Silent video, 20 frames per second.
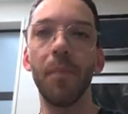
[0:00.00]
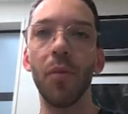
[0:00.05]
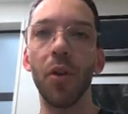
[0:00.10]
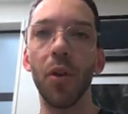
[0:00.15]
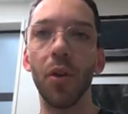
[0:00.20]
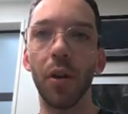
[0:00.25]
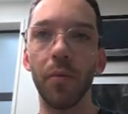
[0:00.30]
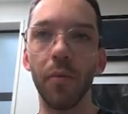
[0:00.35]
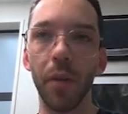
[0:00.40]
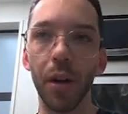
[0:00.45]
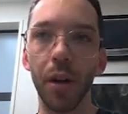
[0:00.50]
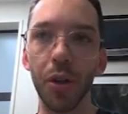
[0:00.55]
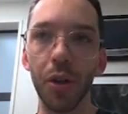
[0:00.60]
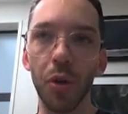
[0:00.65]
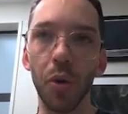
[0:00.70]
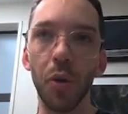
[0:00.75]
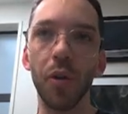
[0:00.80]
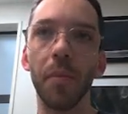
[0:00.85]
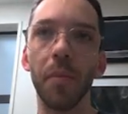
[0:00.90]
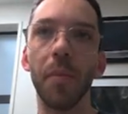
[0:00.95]
You can
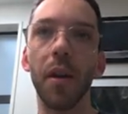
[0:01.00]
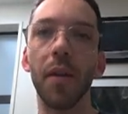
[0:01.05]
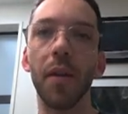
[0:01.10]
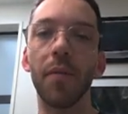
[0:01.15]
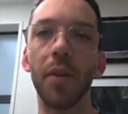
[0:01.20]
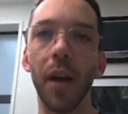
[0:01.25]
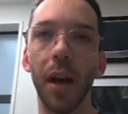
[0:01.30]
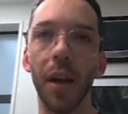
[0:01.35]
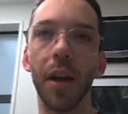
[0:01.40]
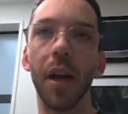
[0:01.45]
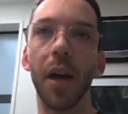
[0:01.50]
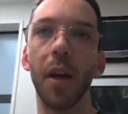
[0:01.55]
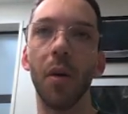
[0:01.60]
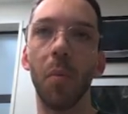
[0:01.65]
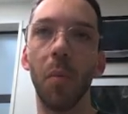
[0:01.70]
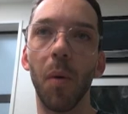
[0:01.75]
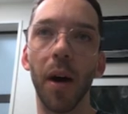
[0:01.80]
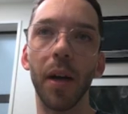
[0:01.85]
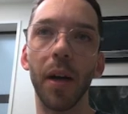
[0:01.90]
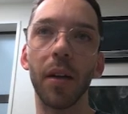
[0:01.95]
reassure them that you've done a
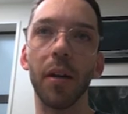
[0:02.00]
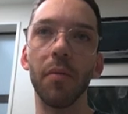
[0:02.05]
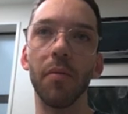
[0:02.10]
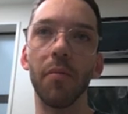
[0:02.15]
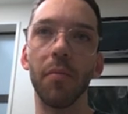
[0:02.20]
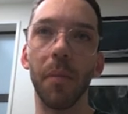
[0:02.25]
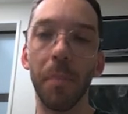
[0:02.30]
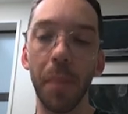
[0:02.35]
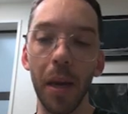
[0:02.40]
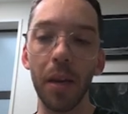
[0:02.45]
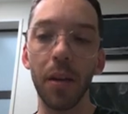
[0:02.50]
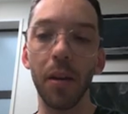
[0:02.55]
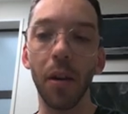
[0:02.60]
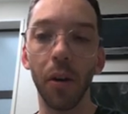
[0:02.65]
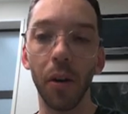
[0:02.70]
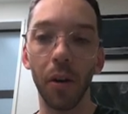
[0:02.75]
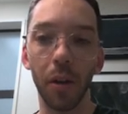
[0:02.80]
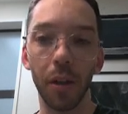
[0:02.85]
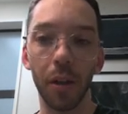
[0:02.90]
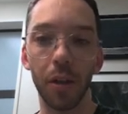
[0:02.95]
wide repeat
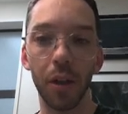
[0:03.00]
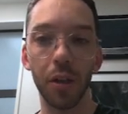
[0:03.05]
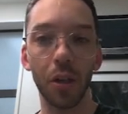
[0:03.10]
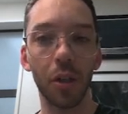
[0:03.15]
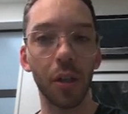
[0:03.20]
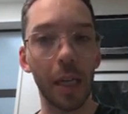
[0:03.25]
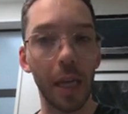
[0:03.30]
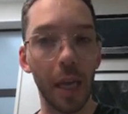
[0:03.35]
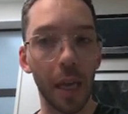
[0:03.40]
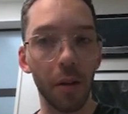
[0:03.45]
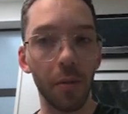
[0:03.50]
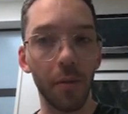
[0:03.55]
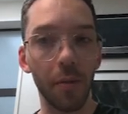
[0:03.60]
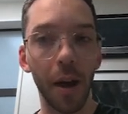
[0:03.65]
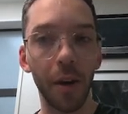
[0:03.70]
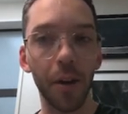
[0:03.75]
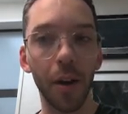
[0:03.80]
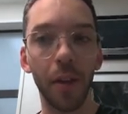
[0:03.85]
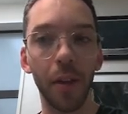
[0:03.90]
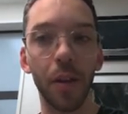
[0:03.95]
local excision to get
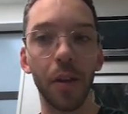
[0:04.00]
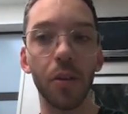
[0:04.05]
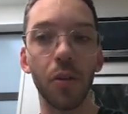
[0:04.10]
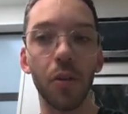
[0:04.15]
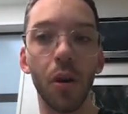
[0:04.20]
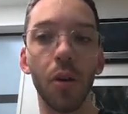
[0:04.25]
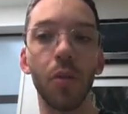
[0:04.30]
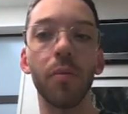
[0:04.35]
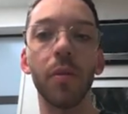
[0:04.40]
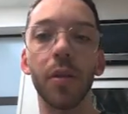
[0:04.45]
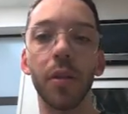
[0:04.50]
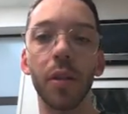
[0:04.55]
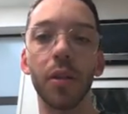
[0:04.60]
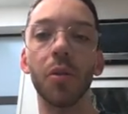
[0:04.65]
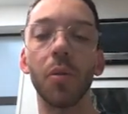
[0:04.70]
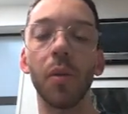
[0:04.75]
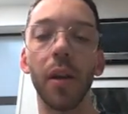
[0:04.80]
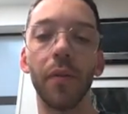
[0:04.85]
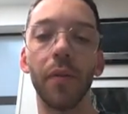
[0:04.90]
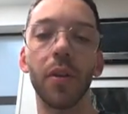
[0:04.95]
around it, and there's no
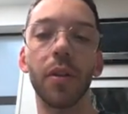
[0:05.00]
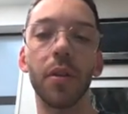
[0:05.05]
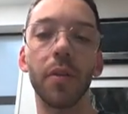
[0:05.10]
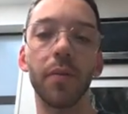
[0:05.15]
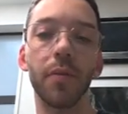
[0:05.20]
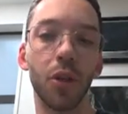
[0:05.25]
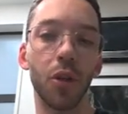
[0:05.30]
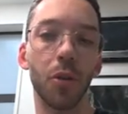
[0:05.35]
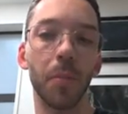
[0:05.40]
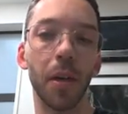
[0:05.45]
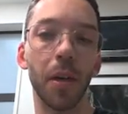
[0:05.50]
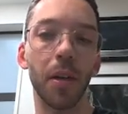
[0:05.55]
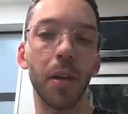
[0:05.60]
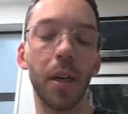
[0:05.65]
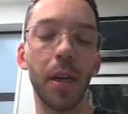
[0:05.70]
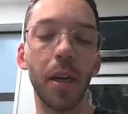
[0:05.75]
residual evidence of tumor.